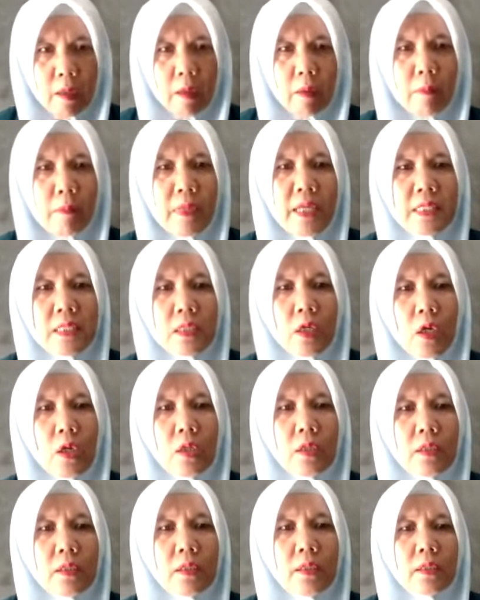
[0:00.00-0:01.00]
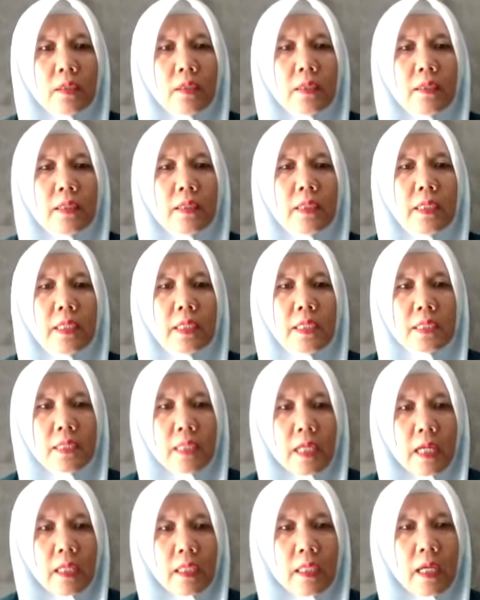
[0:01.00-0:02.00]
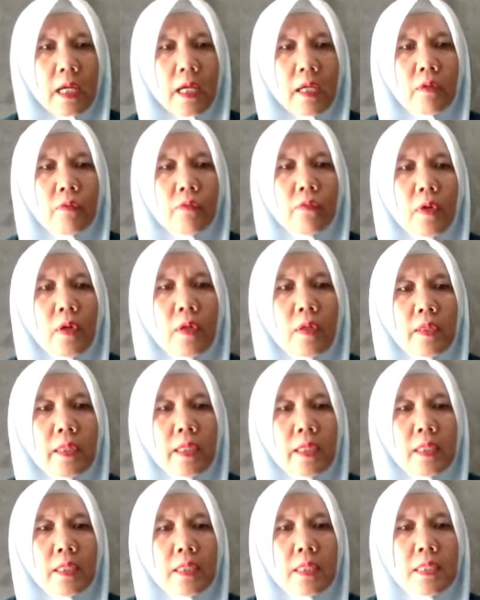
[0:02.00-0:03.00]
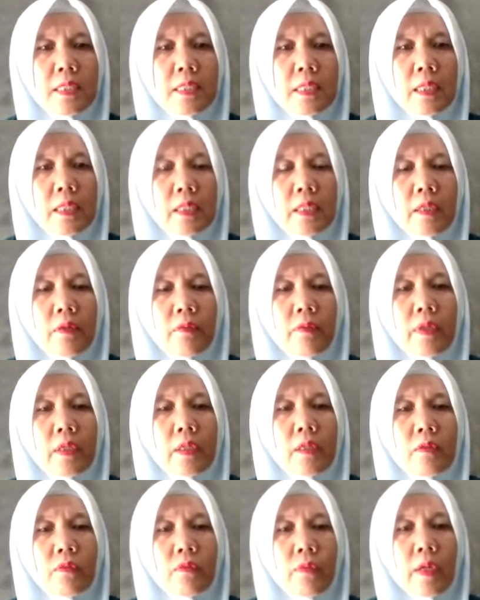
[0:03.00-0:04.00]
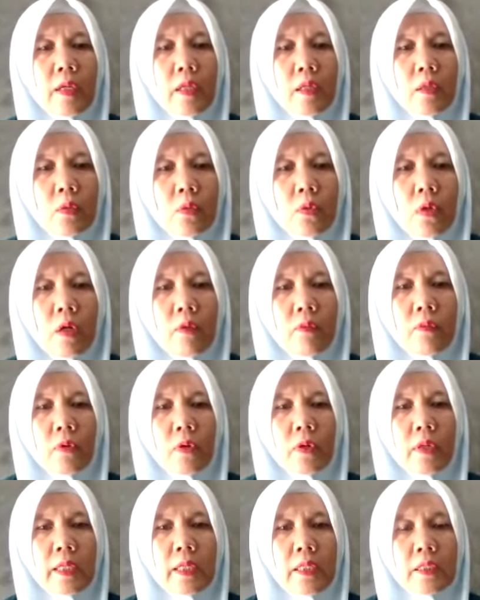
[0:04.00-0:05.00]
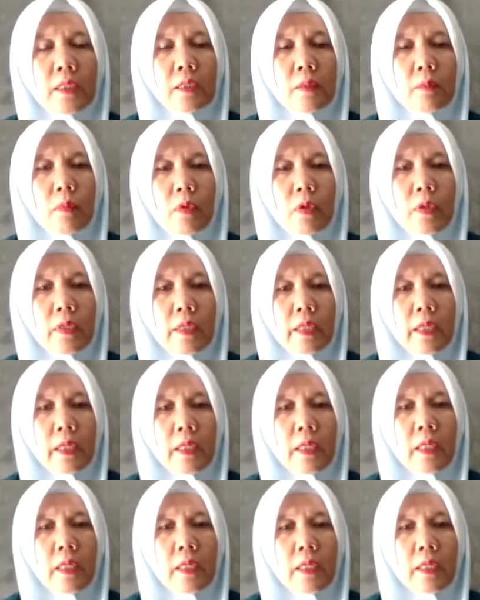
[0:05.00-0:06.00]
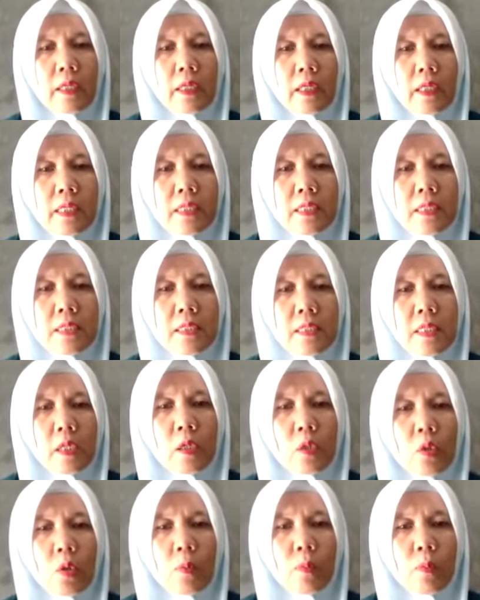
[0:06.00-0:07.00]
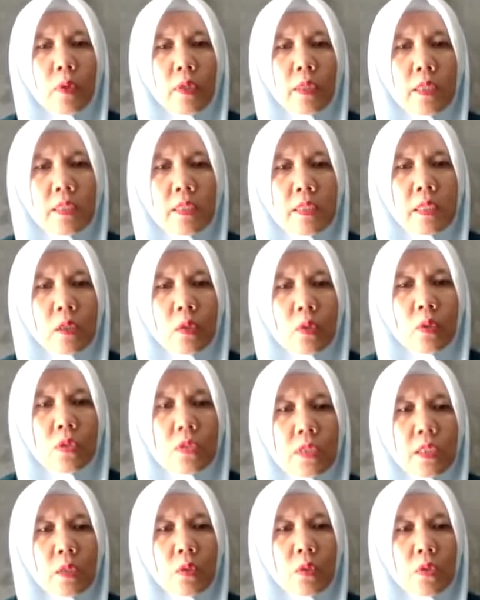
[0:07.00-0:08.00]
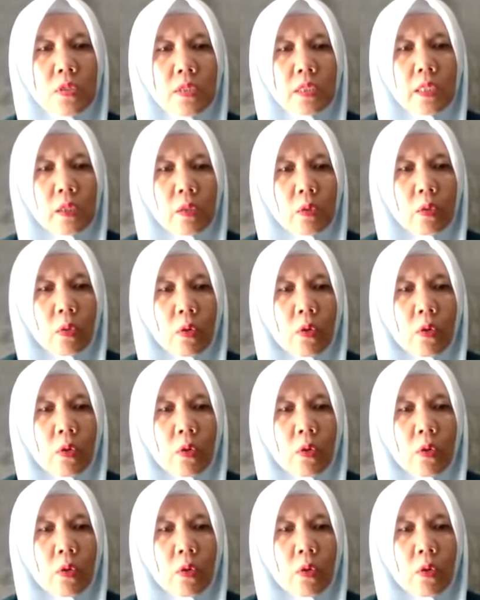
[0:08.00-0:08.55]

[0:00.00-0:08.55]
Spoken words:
Based on the result, I found that the significant value of corrected model is 0.000,